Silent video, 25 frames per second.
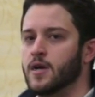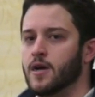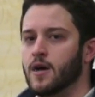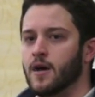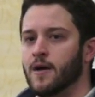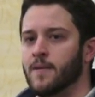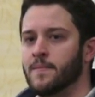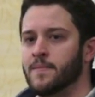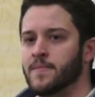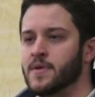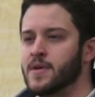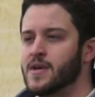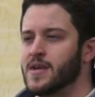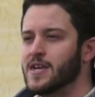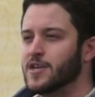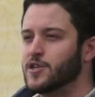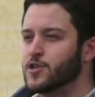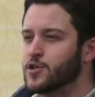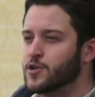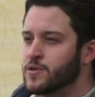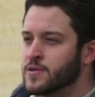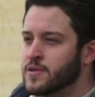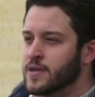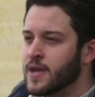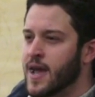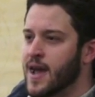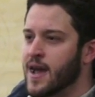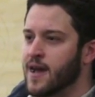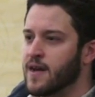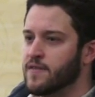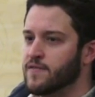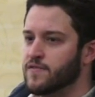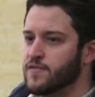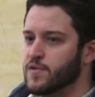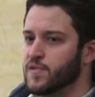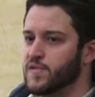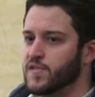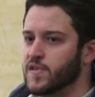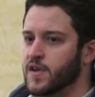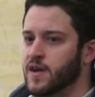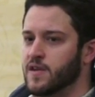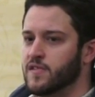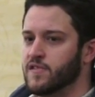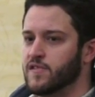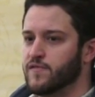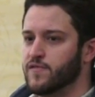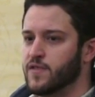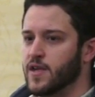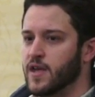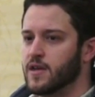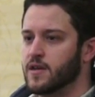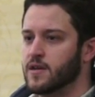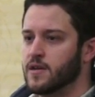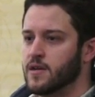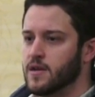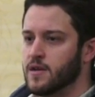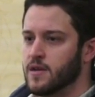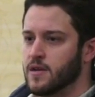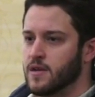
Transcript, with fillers: Um, it couldn't have those kinds of like